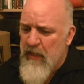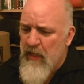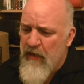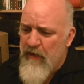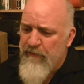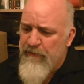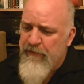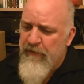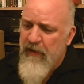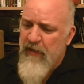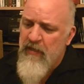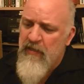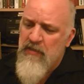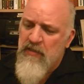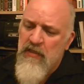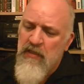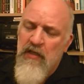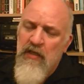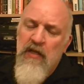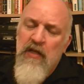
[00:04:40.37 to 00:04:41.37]
of young
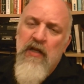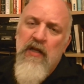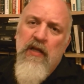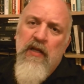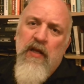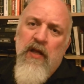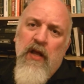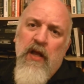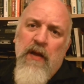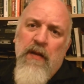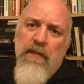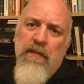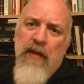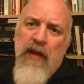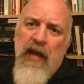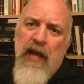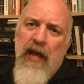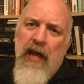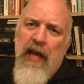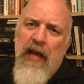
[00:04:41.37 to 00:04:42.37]
fellas, um,
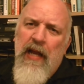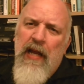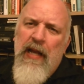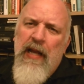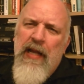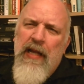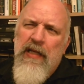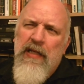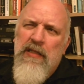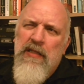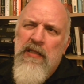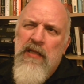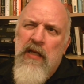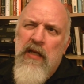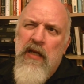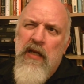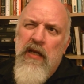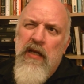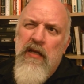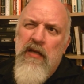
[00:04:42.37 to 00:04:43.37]
Alex
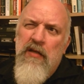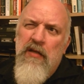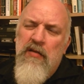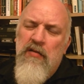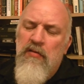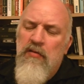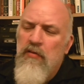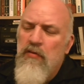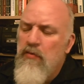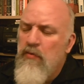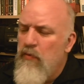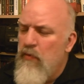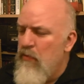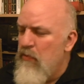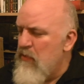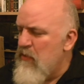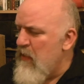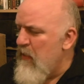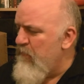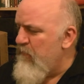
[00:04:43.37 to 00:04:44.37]
and, oh, what
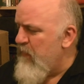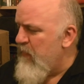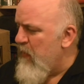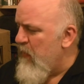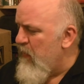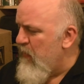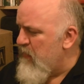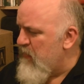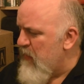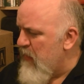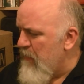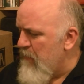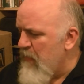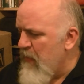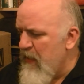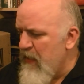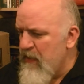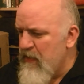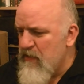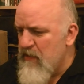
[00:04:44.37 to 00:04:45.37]
was the other guy's name,
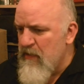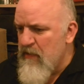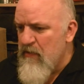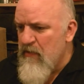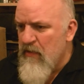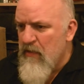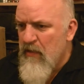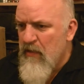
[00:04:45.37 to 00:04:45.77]
Alex and,